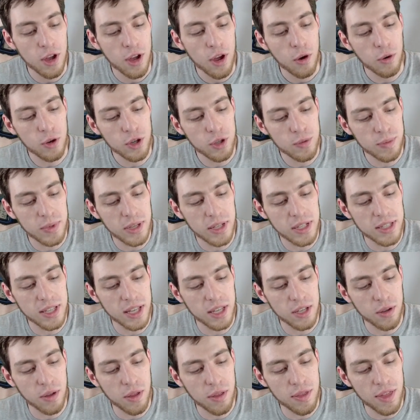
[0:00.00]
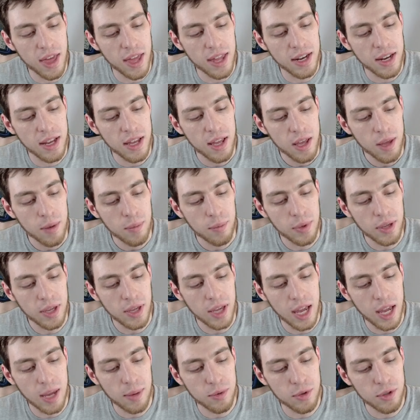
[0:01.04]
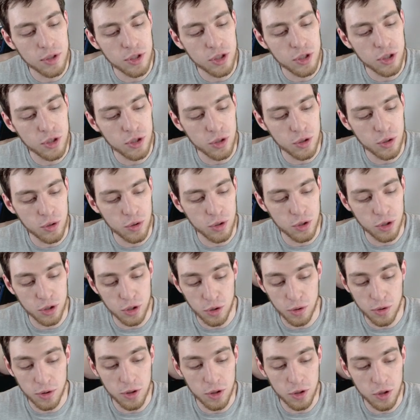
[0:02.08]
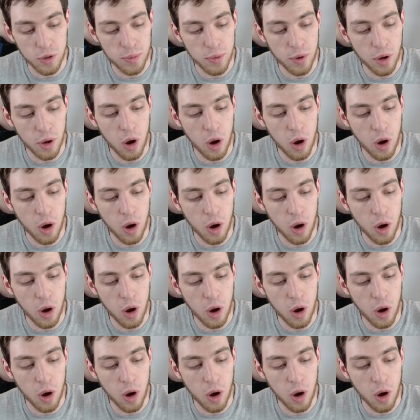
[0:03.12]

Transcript: which means that you'll then be able to do the loop